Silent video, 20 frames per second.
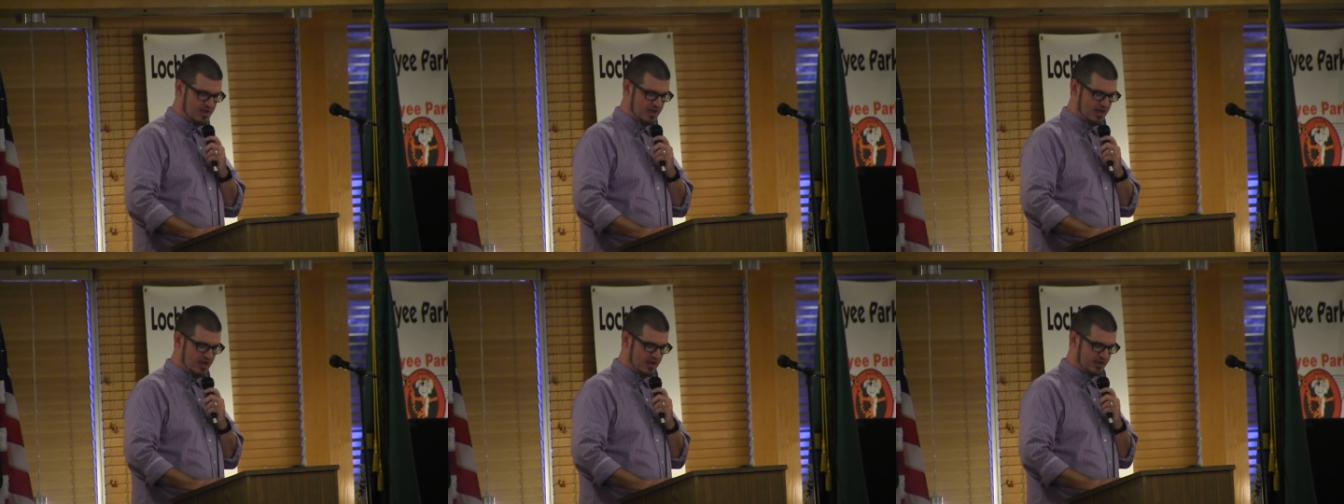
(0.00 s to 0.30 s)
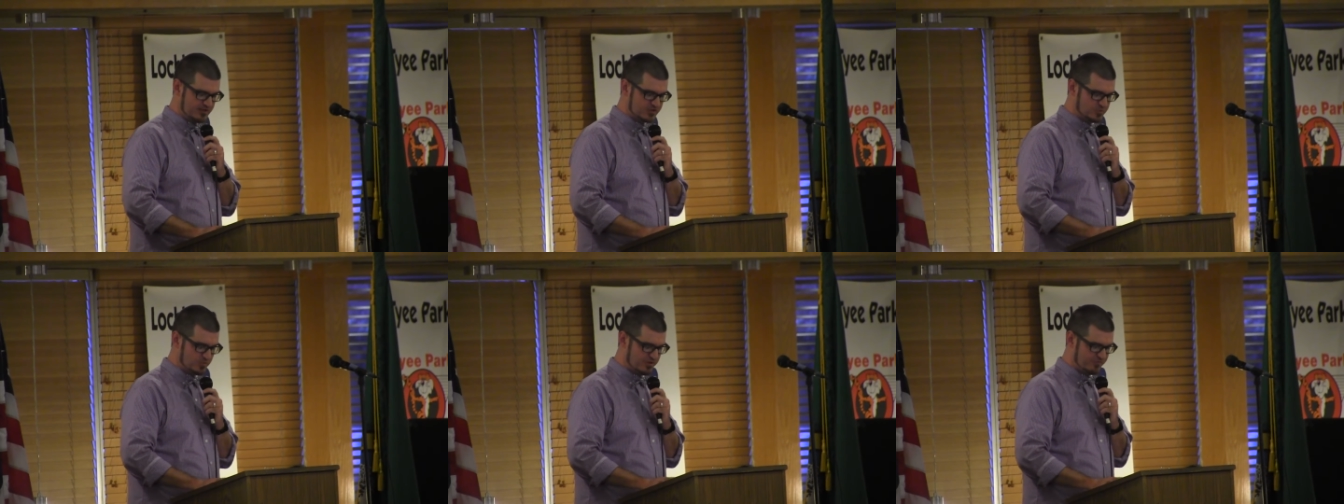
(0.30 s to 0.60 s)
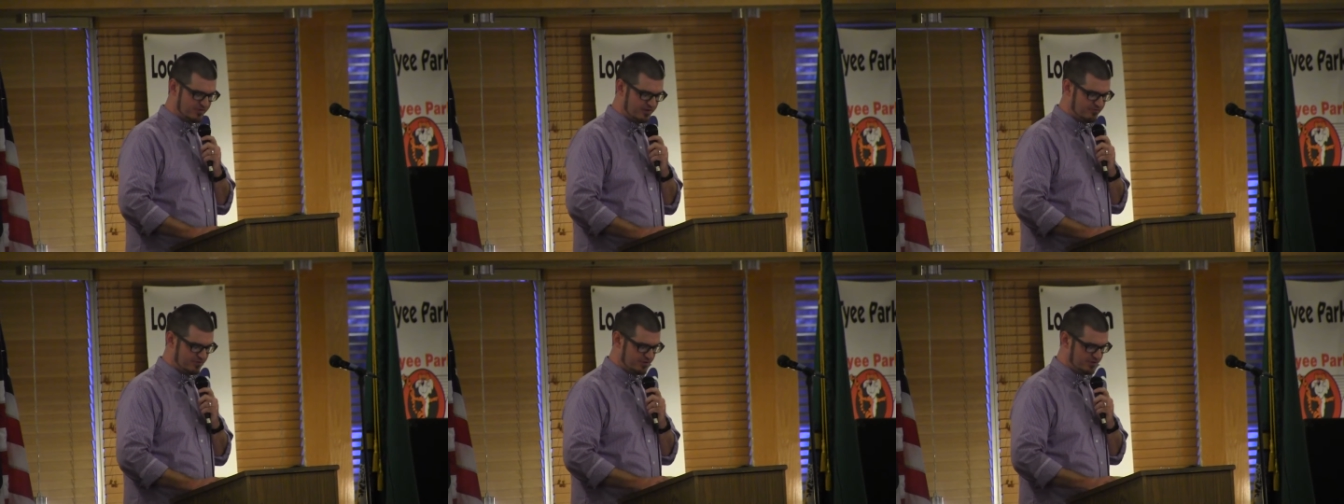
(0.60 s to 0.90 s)
Uh,
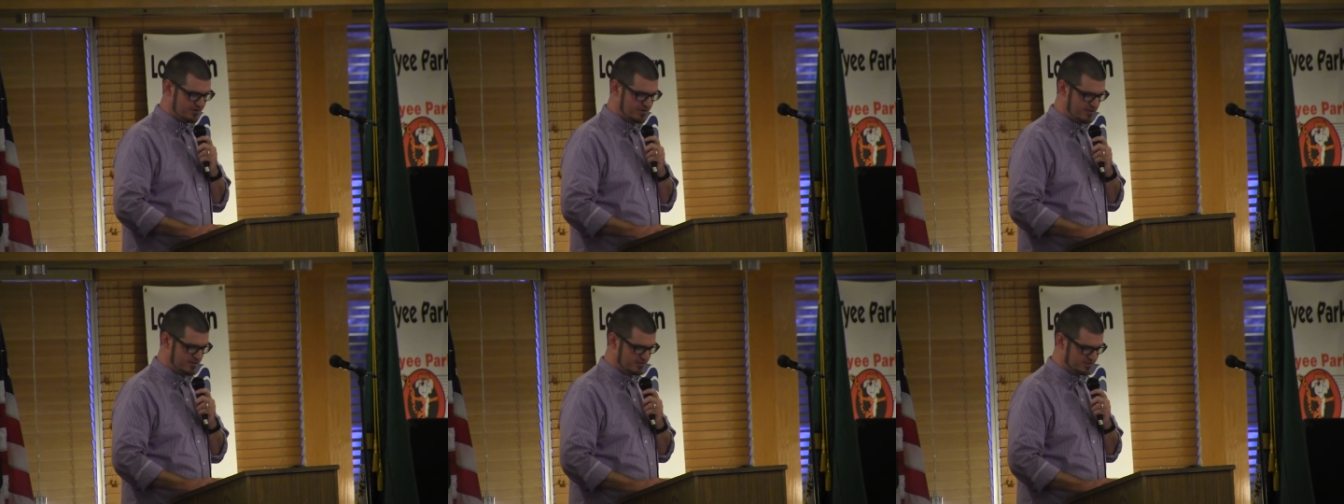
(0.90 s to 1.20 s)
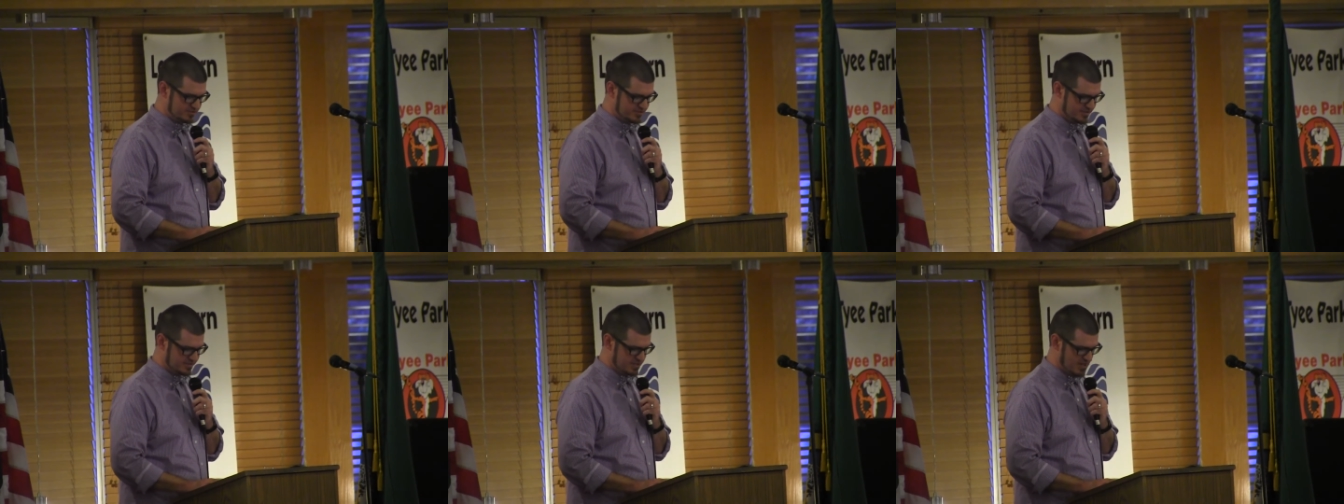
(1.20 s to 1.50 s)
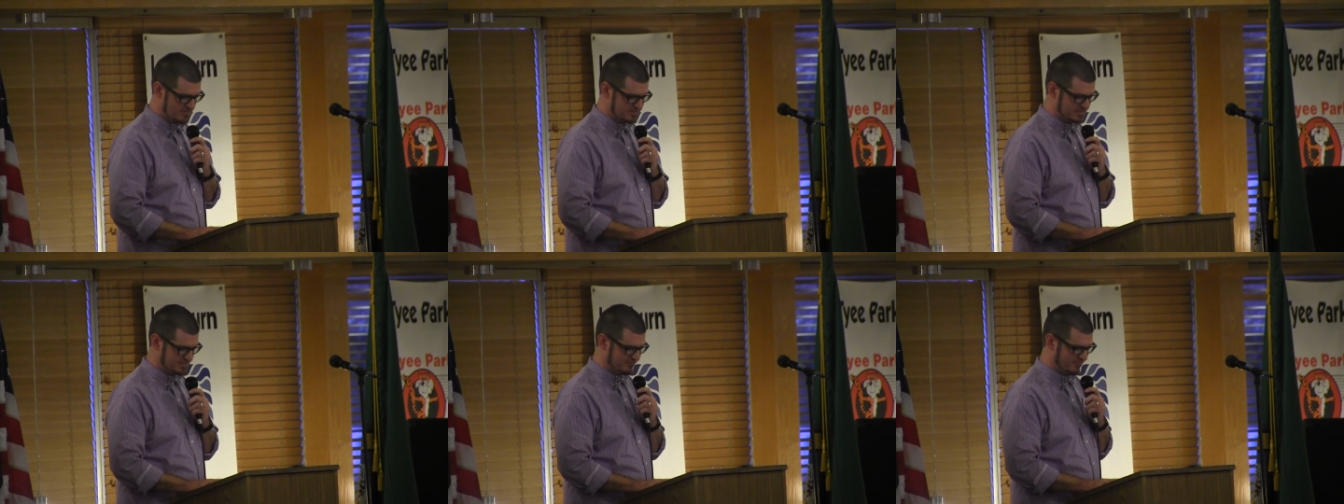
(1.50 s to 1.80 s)
$2,500 the
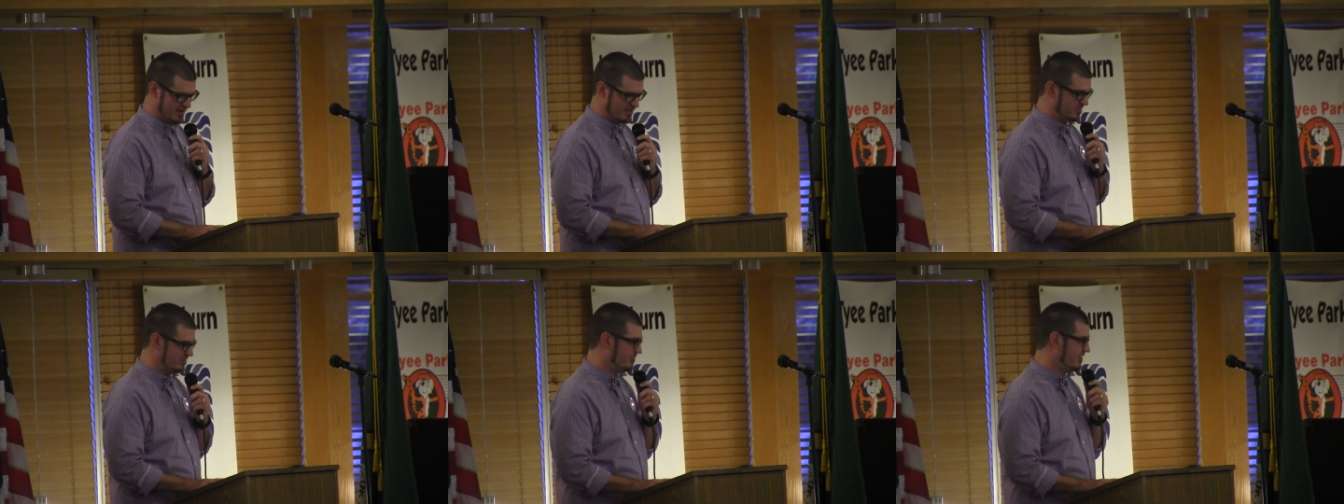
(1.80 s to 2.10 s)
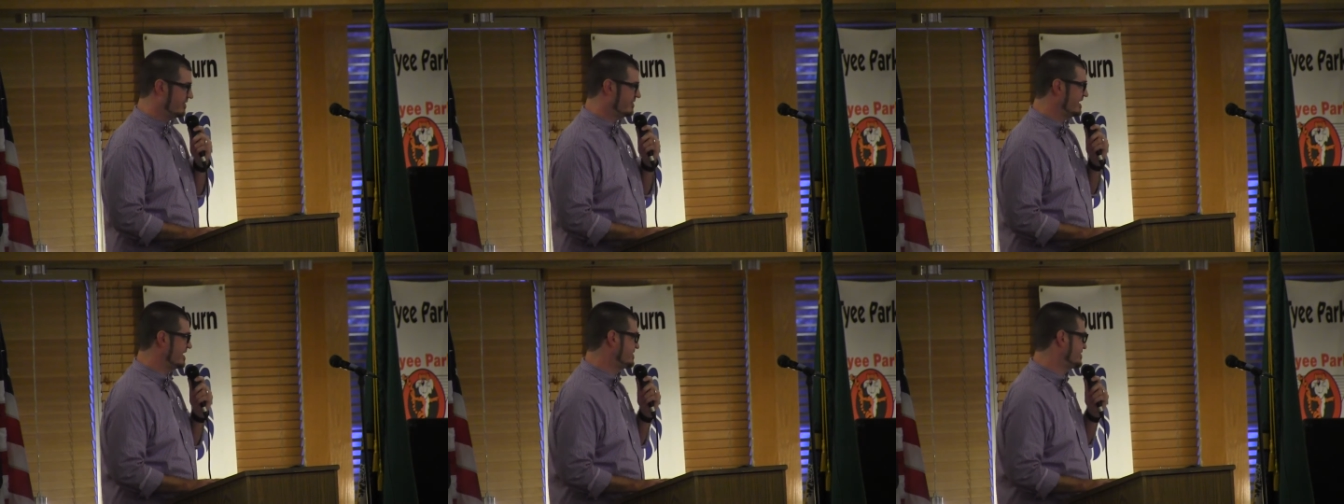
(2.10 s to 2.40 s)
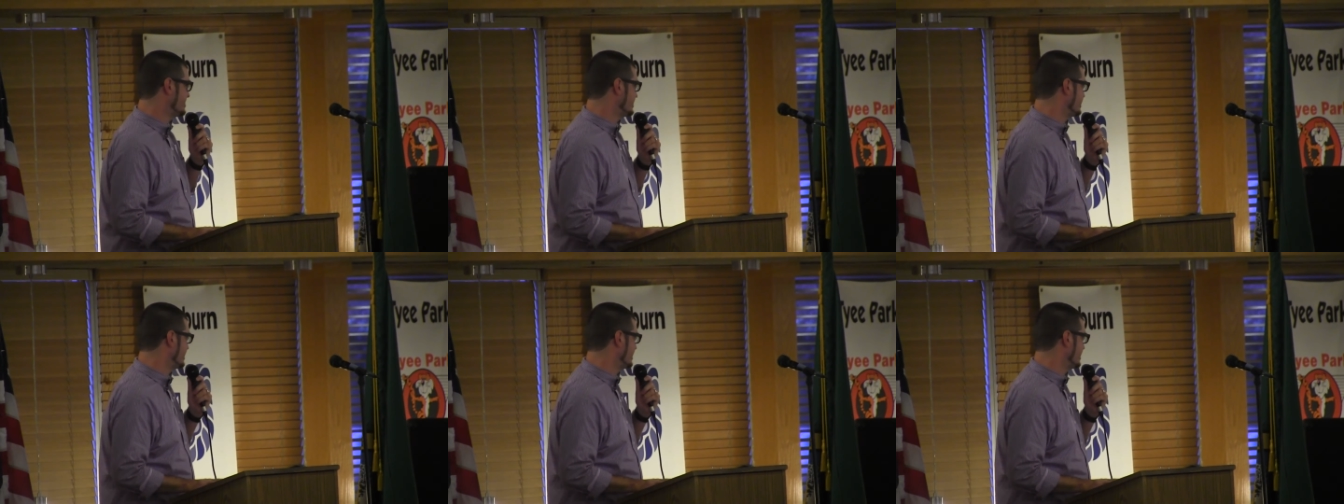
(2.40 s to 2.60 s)
Thompson Family Foundation.